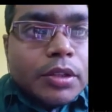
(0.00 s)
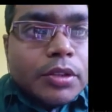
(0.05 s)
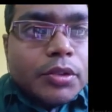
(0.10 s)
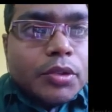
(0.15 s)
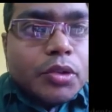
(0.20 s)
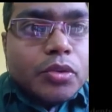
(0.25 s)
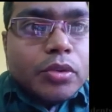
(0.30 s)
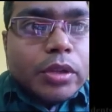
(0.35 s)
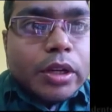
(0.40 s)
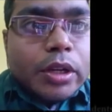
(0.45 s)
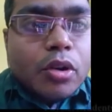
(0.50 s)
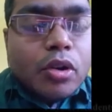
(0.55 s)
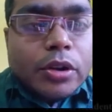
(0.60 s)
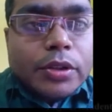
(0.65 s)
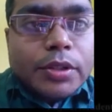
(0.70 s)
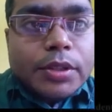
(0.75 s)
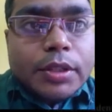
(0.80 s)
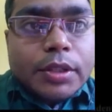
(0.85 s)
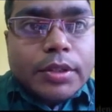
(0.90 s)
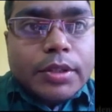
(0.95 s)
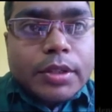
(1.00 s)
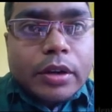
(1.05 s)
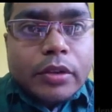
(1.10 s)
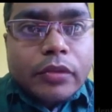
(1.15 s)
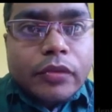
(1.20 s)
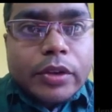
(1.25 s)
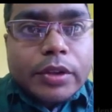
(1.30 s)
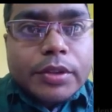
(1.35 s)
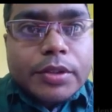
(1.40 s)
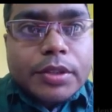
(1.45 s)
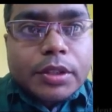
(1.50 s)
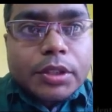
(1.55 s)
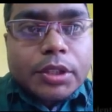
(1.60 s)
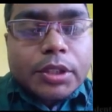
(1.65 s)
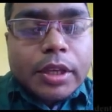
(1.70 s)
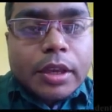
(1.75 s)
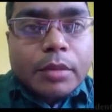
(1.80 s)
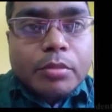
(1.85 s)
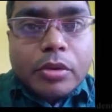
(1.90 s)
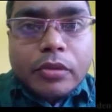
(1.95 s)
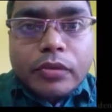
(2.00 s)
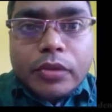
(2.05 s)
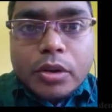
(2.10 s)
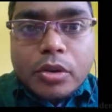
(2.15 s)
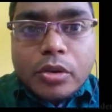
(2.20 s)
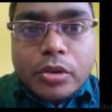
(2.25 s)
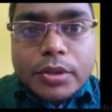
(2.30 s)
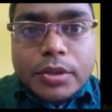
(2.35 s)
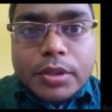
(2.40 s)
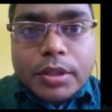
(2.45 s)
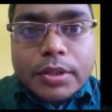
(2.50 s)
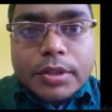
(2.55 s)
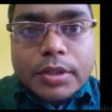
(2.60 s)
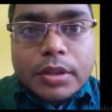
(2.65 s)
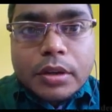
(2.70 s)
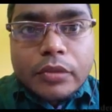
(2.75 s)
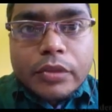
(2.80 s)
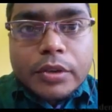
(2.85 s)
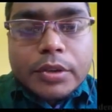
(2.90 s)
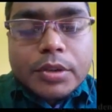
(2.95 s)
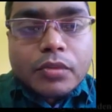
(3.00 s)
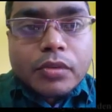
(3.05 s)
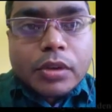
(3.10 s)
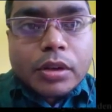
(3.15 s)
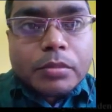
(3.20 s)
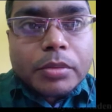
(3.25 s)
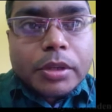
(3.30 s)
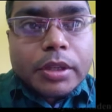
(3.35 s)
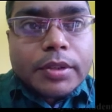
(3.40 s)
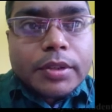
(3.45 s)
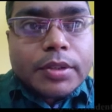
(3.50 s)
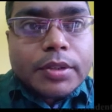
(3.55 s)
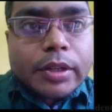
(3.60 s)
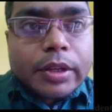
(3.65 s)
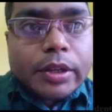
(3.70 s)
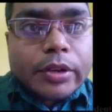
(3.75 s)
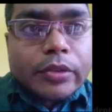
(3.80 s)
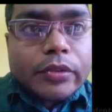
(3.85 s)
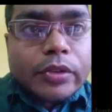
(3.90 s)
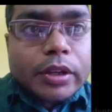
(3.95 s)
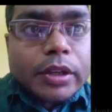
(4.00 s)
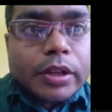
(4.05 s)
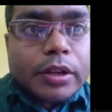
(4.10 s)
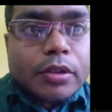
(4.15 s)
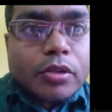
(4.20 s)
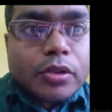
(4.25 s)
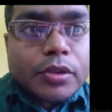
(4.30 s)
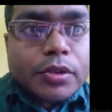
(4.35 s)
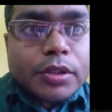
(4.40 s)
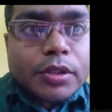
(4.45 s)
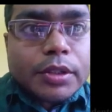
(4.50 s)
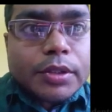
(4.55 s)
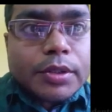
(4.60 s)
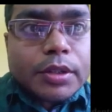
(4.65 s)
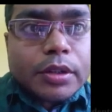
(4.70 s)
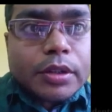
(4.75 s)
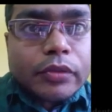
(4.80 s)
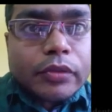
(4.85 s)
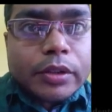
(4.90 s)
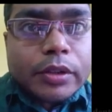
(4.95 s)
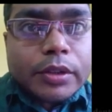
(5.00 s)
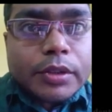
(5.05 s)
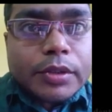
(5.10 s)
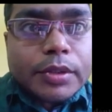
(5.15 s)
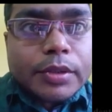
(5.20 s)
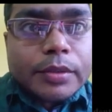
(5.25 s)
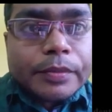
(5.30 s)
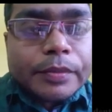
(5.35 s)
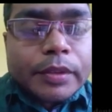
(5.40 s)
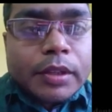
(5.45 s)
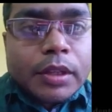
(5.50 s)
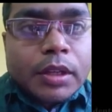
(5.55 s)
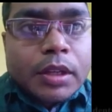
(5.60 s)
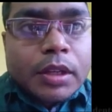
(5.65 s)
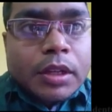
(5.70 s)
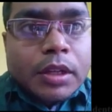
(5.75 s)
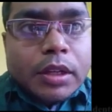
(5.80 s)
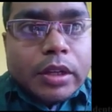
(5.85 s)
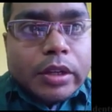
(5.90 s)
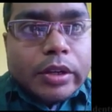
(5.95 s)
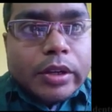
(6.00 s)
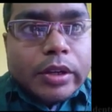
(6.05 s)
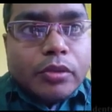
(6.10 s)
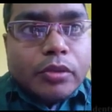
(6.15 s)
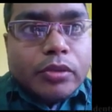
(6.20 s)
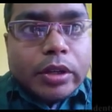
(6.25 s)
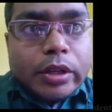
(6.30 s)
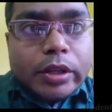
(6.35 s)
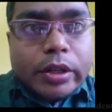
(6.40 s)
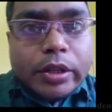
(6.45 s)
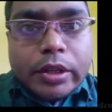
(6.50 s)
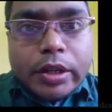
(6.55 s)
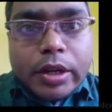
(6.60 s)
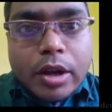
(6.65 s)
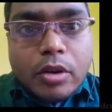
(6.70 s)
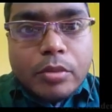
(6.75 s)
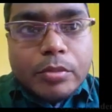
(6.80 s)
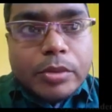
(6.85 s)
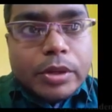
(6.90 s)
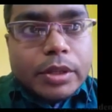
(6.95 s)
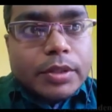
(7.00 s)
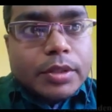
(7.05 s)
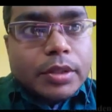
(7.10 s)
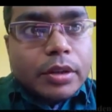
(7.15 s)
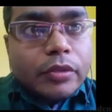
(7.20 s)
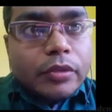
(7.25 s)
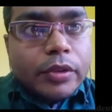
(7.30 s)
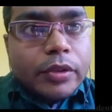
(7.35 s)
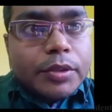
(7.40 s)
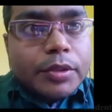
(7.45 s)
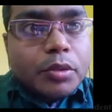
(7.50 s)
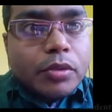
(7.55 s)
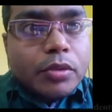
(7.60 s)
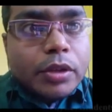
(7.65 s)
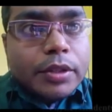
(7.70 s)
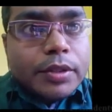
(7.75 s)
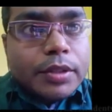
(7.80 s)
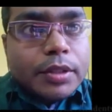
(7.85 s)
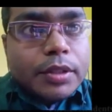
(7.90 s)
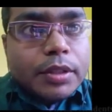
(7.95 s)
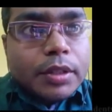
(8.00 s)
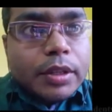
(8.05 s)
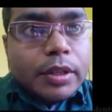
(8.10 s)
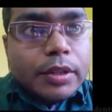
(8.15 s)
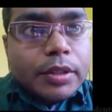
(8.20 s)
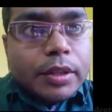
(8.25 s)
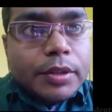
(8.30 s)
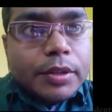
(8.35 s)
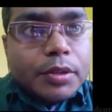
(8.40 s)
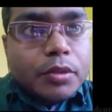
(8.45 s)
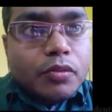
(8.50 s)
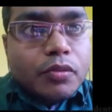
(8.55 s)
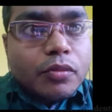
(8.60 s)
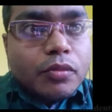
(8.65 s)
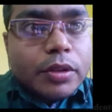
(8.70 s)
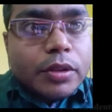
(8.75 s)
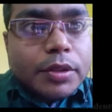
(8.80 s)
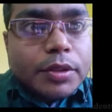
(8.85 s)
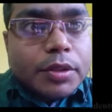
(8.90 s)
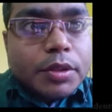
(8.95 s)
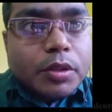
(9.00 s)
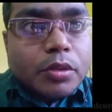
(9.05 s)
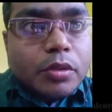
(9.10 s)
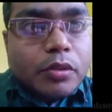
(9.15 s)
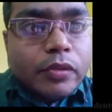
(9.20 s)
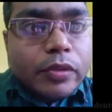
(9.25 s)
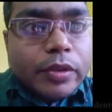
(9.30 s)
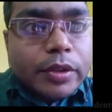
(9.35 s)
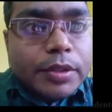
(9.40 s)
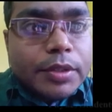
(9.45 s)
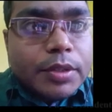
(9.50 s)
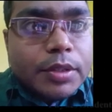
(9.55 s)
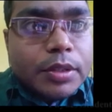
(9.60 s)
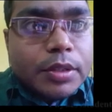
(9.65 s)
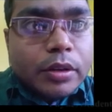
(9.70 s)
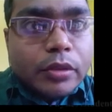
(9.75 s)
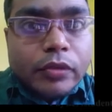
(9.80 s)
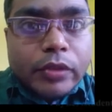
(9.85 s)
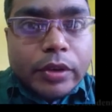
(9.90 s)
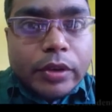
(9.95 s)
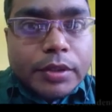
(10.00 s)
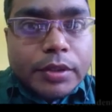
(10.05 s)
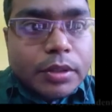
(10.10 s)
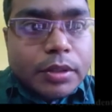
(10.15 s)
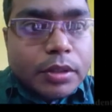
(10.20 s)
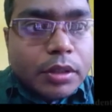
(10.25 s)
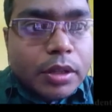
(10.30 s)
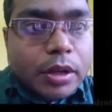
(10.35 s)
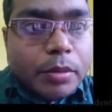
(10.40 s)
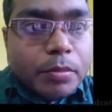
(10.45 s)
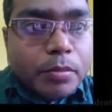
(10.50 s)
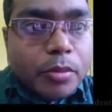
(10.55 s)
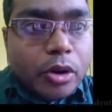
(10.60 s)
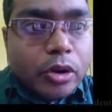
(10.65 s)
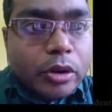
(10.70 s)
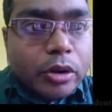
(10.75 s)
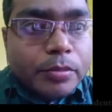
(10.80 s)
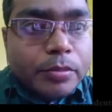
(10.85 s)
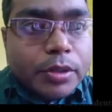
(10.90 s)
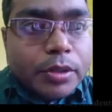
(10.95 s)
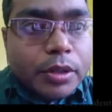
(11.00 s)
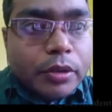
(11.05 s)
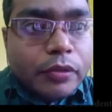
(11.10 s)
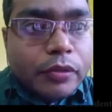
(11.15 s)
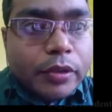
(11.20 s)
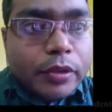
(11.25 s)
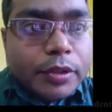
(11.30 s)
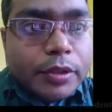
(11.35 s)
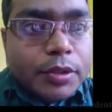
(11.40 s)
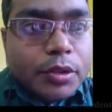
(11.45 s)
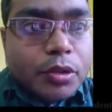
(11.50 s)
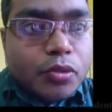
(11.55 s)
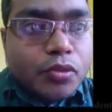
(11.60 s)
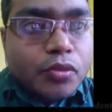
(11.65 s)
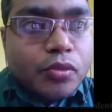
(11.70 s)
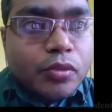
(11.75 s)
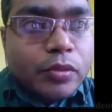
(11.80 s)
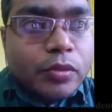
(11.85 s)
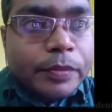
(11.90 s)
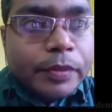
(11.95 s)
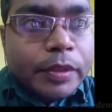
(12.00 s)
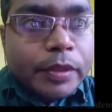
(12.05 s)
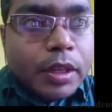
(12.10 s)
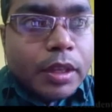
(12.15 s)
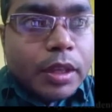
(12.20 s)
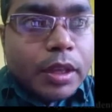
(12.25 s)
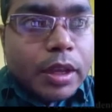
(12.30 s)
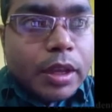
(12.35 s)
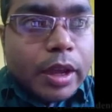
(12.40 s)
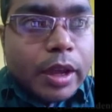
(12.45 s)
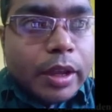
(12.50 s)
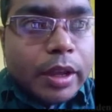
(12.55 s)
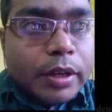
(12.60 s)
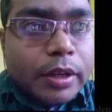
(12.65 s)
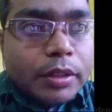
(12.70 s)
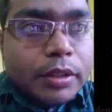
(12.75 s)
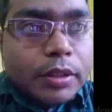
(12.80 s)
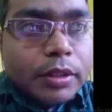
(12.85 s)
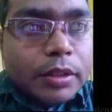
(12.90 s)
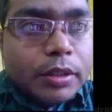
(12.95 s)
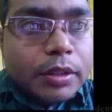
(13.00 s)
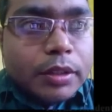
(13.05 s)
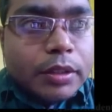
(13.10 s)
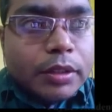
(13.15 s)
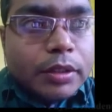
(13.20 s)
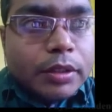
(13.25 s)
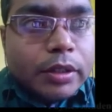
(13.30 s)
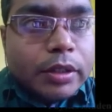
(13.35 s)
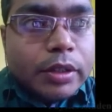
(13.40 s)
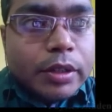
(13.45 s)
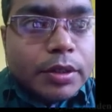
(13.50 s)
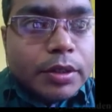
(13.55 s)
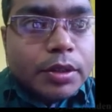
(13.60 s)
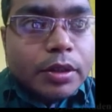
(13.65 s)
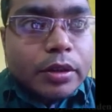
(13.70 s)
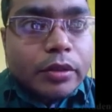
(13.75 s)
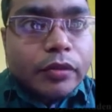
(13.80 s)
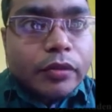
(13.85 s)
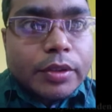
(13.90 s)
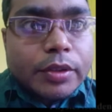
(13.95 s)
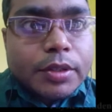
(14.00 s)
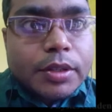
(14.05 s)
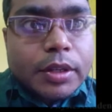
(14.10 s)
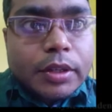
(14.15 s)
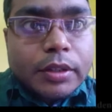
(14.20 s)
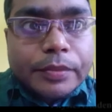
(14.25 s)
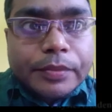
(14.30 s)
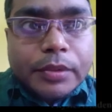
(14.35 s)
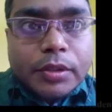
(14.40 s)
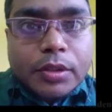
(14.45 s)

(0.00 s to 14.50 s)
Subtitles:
So the Gaussian surface, the shape of the Gaussian surface will be a cylindrical Gaussian surface. Now there are how many surface? You can see that there is, this is the first surface, the bottom surface, 2, and third surface, right?